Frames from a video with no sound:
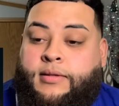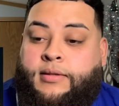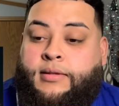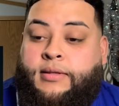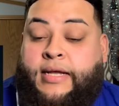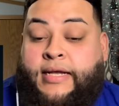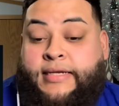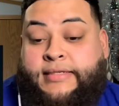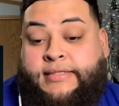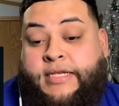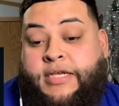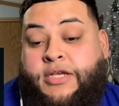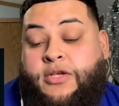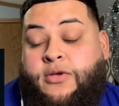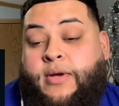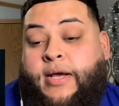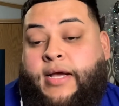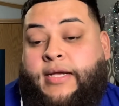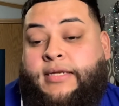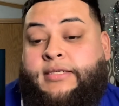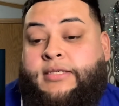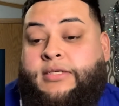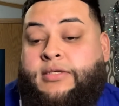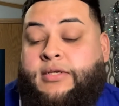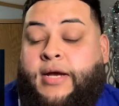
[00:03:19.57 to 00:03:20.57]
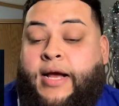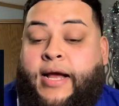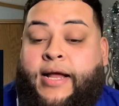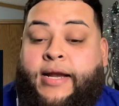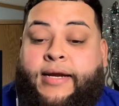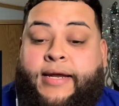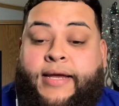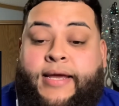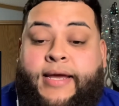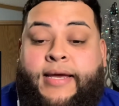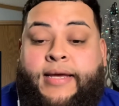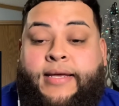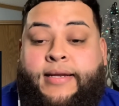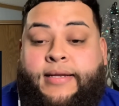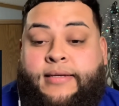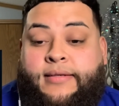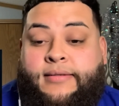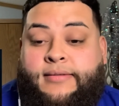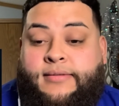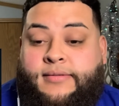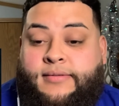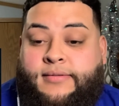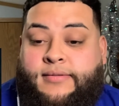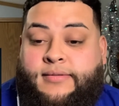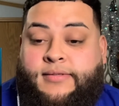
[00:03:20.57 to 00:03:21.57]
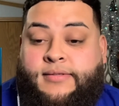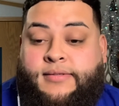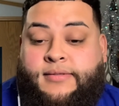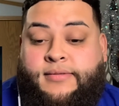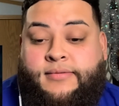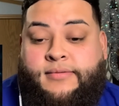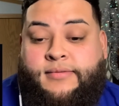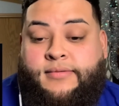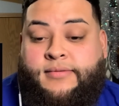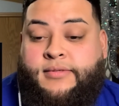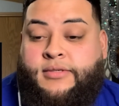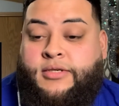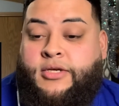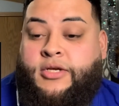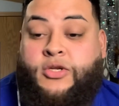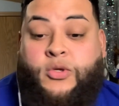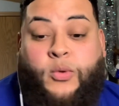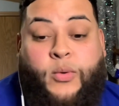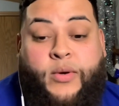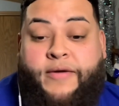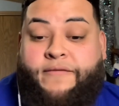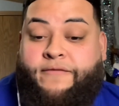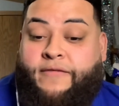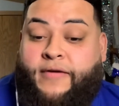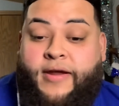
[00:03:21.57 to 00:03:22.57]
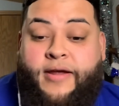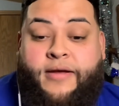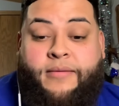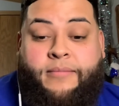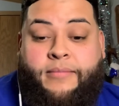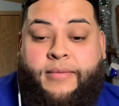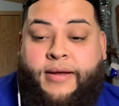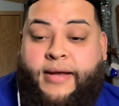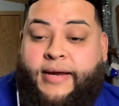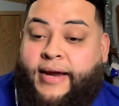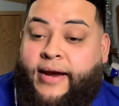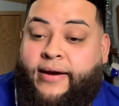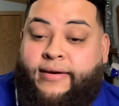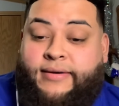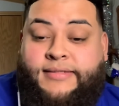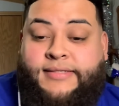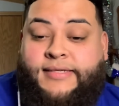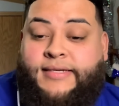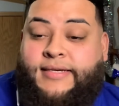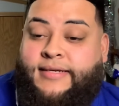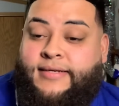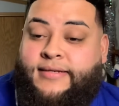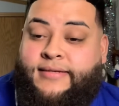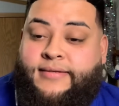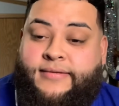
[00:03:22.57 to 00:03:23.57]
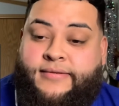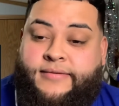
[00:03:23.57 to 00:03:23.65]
I see you got a kid doing it for him, guaranteed.